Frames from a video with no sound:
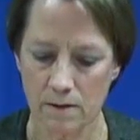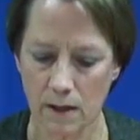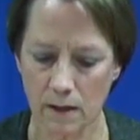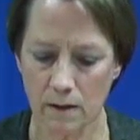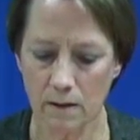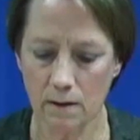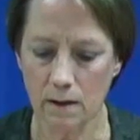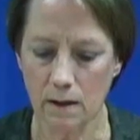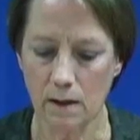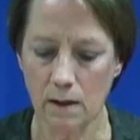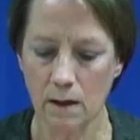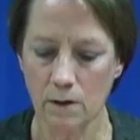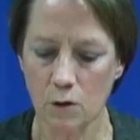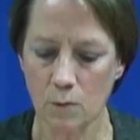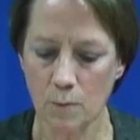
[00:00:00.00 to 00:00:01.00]

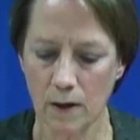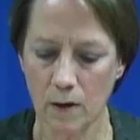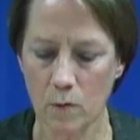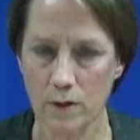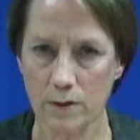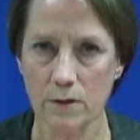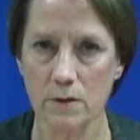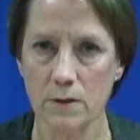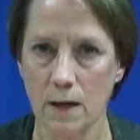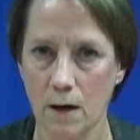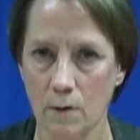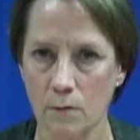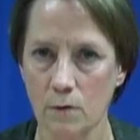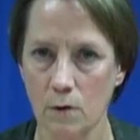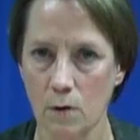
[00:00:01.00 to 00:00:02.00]
Secondly, you might want to
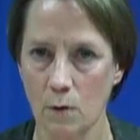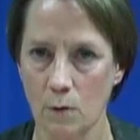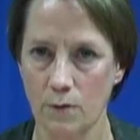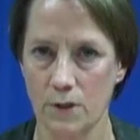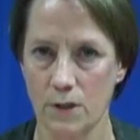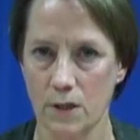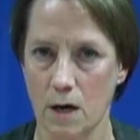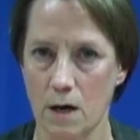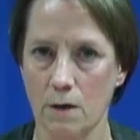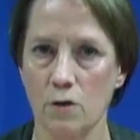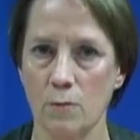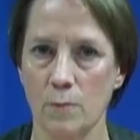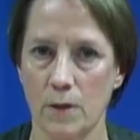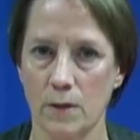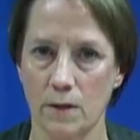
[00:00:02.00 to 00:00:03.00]
download the
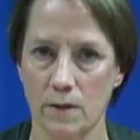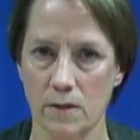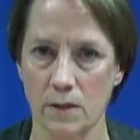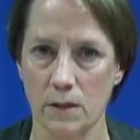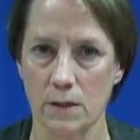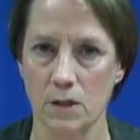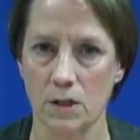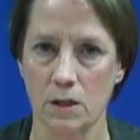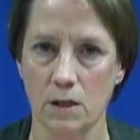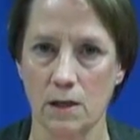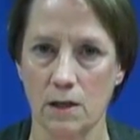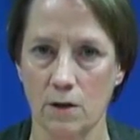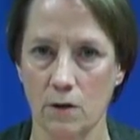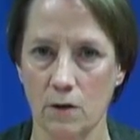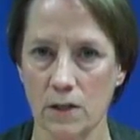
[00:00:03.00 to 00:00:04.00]
document that's listed
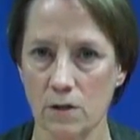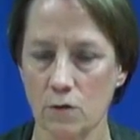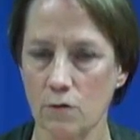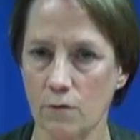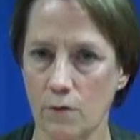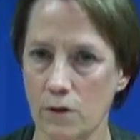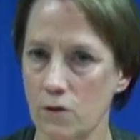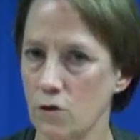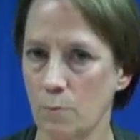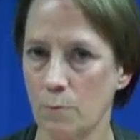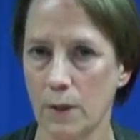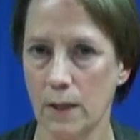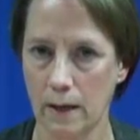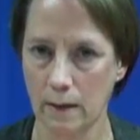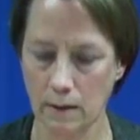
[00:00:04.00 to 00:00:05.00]
here,
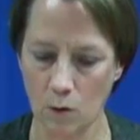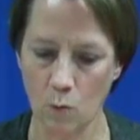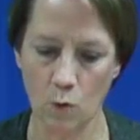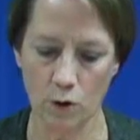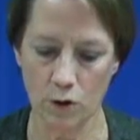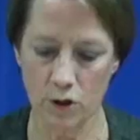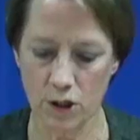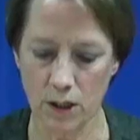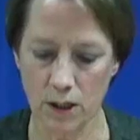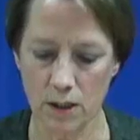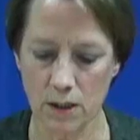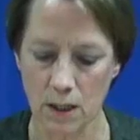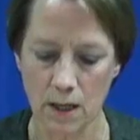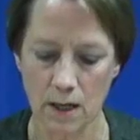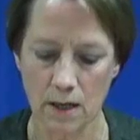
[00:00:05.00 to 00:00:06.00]
Intervention Planning
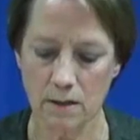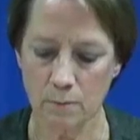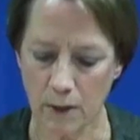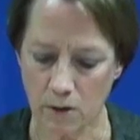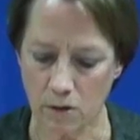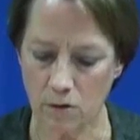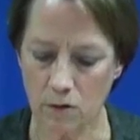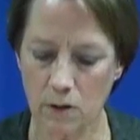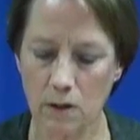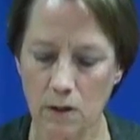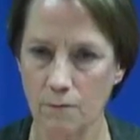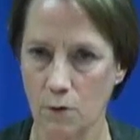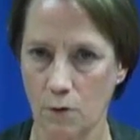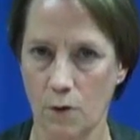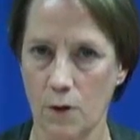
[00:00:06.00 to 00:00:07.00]
Worksheet,
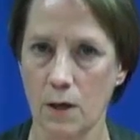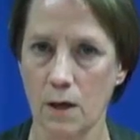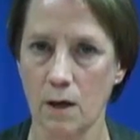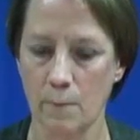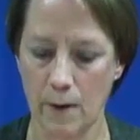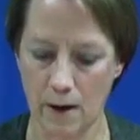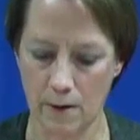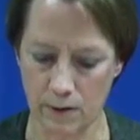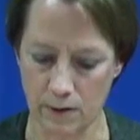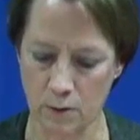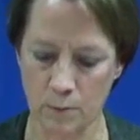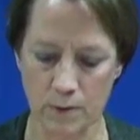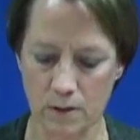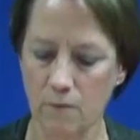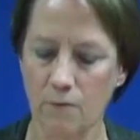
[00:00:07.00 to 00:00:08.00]
especially if you're thinking about
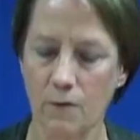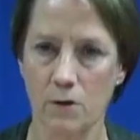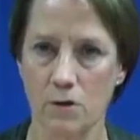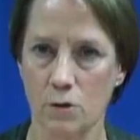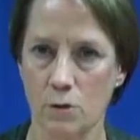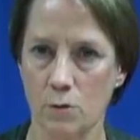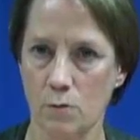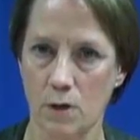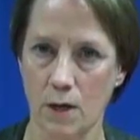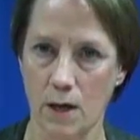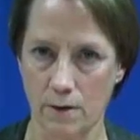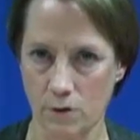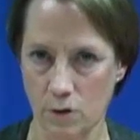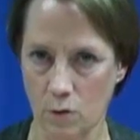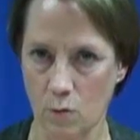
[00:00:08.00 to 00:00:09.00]
a specific
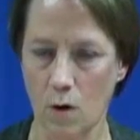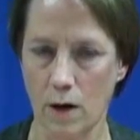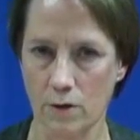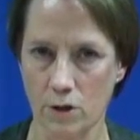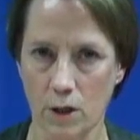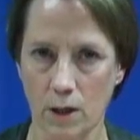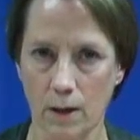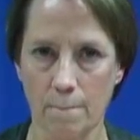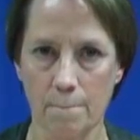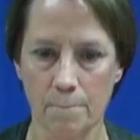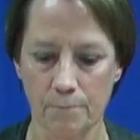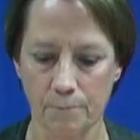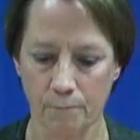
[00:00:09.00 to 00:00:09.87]
student as you're watching.